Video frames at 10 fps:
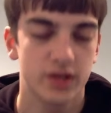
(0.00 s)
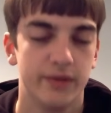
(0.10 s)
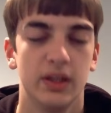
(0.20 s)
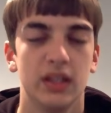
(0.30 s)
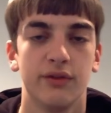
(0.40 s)
If
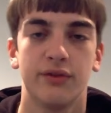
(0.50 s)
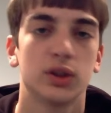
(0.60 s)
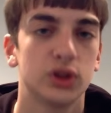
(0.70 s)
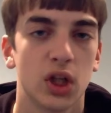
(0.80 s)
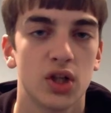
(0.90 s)
you get the
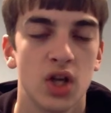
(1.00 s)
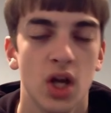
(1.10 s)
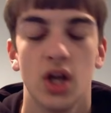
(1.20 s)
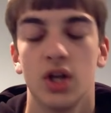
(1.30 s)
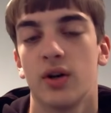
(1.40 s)
first charge,
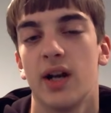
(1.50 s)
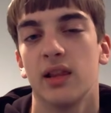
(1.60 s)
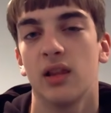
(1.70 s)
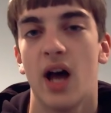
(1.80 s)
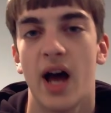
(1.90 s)
you're in a
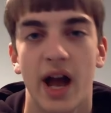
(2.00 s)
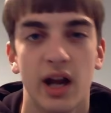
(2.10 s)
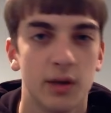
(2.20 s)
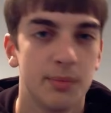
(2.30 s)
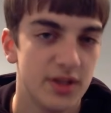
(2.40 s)
lot
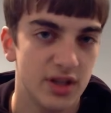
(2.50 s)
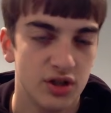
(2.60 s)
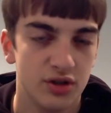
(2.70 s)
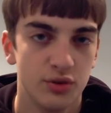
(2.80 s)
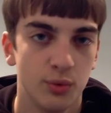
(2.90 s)
higher
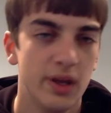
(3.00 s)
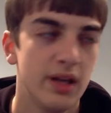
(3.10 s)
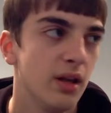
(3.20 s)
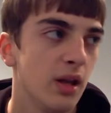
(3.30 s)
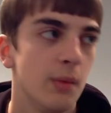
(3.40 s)
position to win,